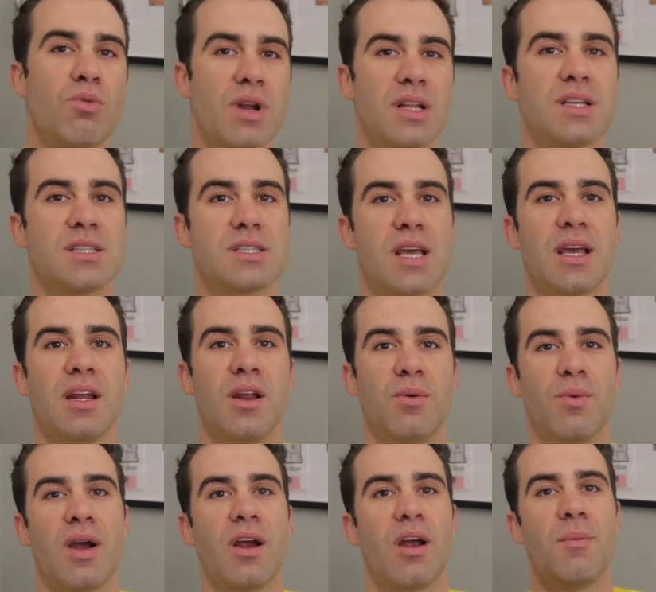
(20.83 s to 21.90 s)
real estate and
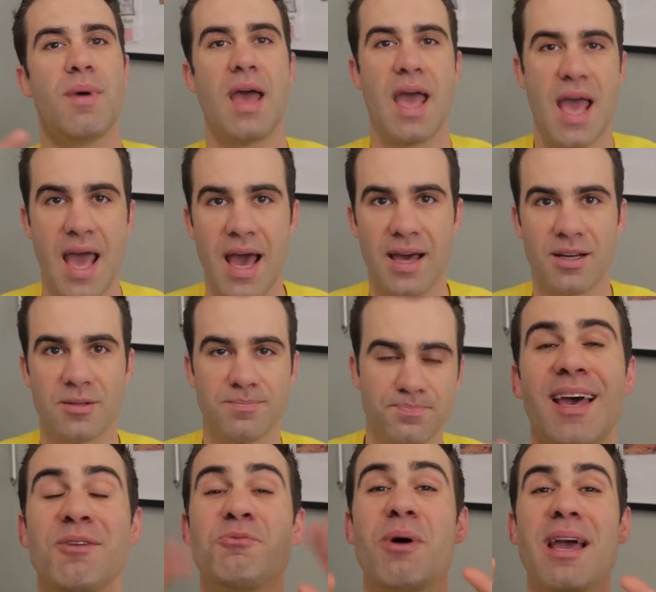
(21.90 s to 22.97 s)
where I'm at.
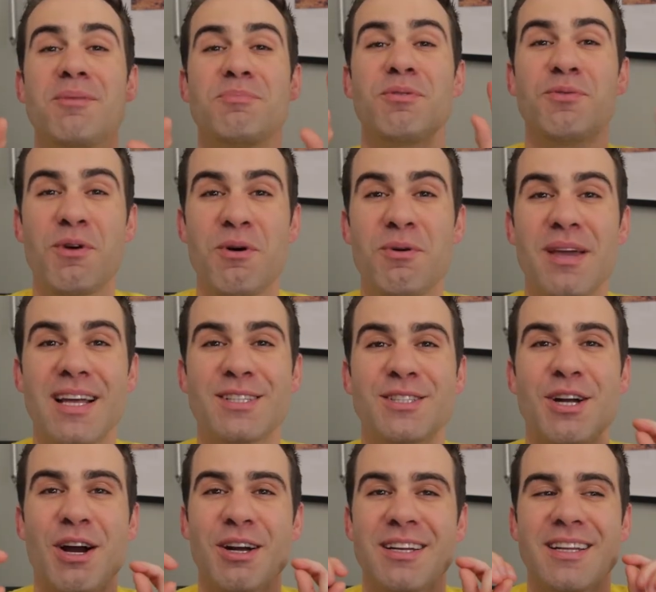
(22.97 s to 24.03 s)
And wait, before we get
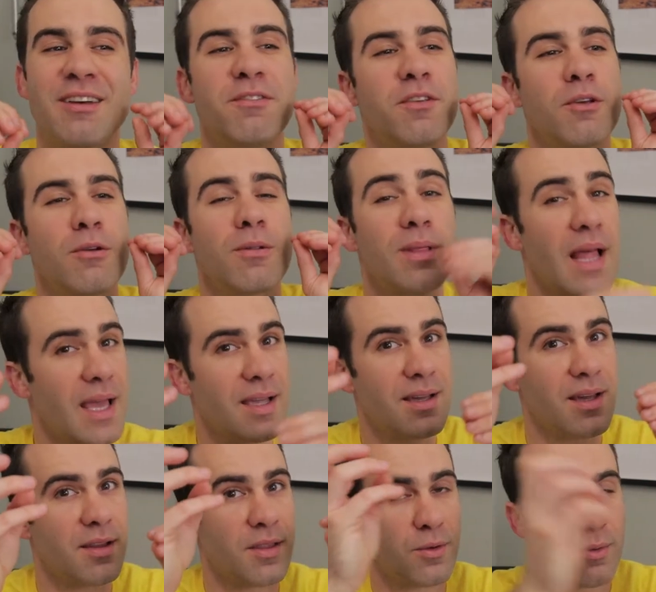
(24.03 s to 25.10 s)
started, if you
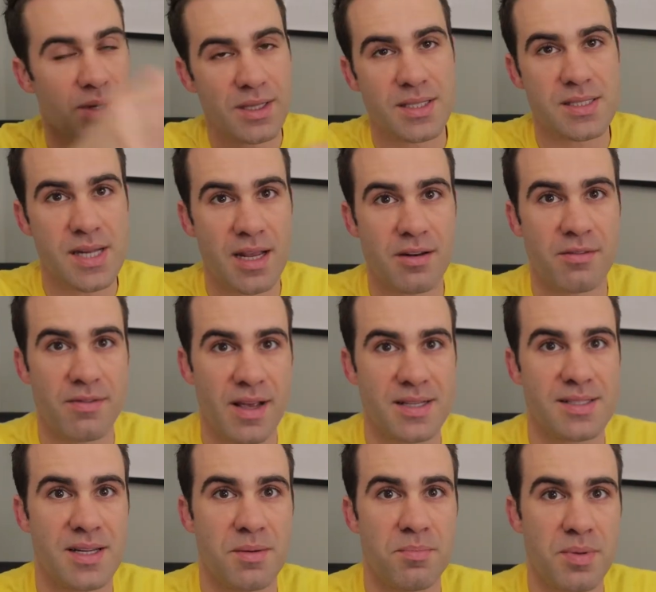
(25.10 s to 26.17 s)
like the real estate
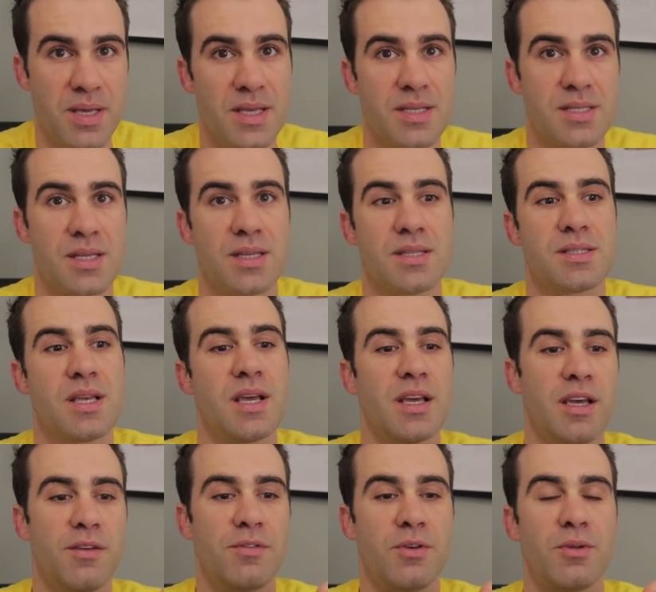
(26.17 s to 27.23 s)
investing pieces,
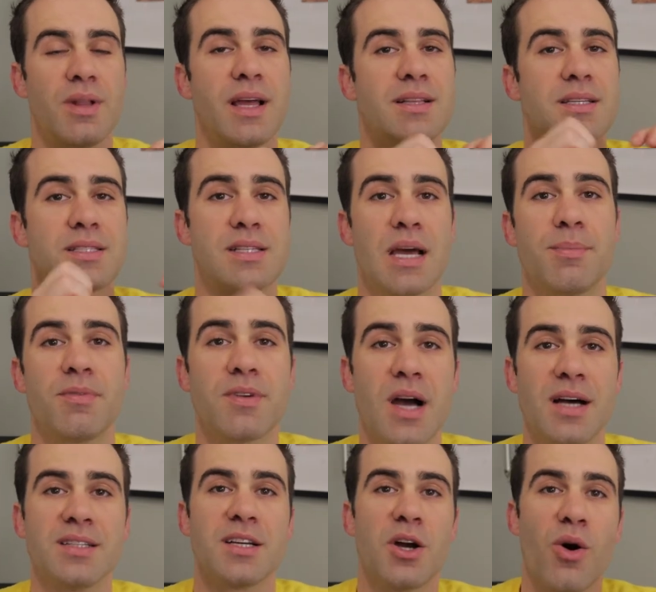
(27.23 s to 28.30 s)
if you like this type of
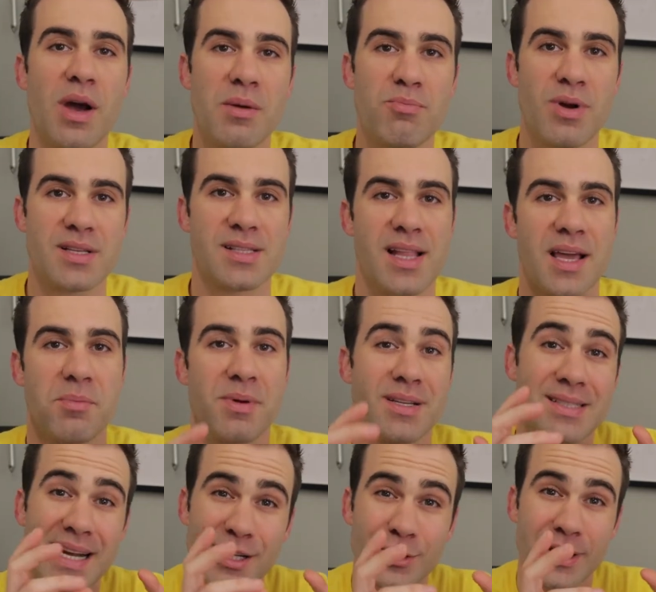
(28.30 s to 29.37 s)
content, go ahead and press like
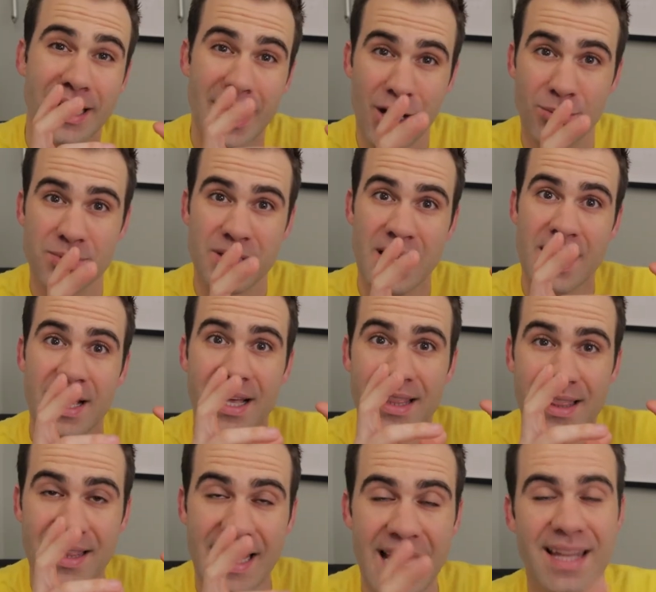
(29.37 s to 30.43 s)
because it actually helps
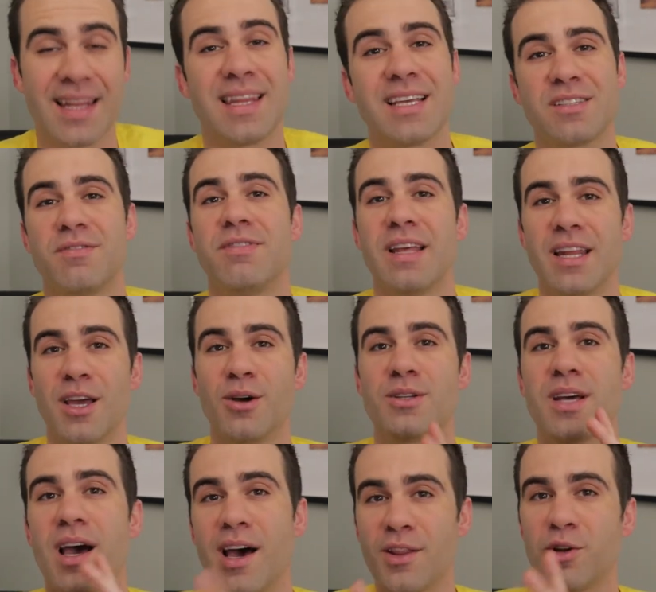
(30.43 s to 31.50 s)
get this video
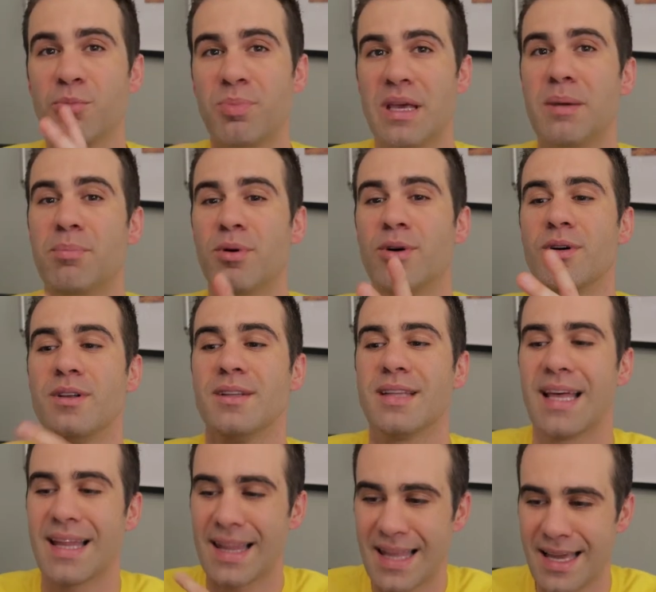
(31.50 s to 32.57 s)
to other people
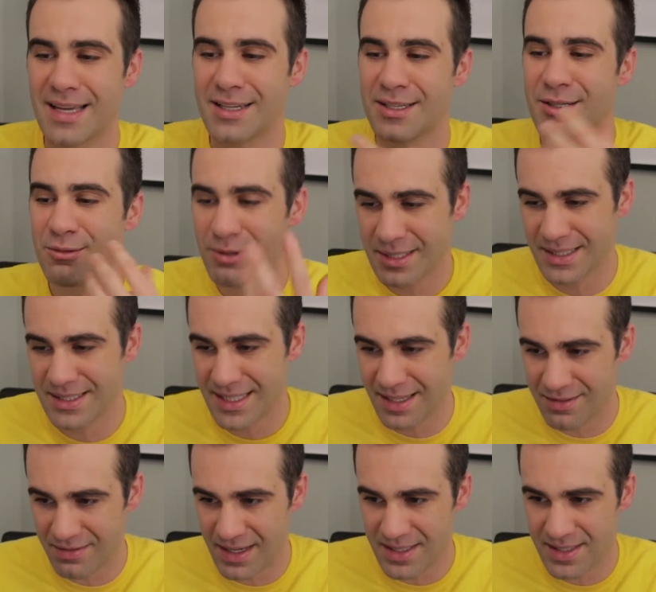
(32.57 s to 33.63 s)
that like real estate
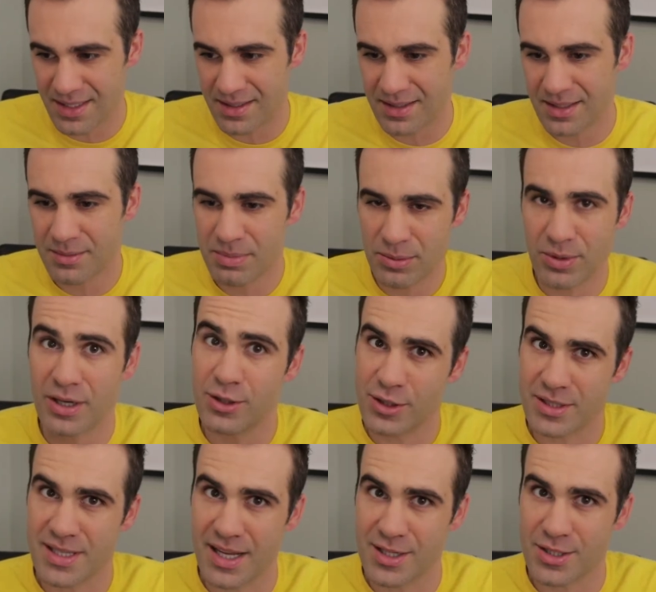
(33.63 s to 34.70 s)
investing, people that are
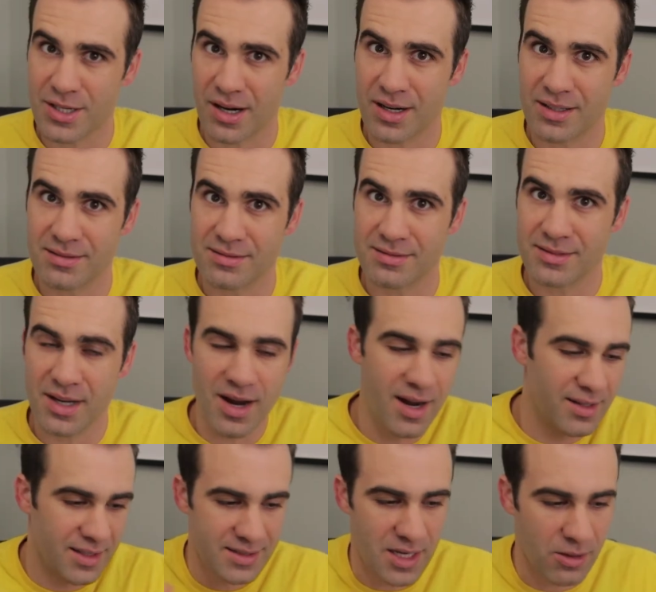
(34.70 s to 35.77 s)
just getting started. All right, let's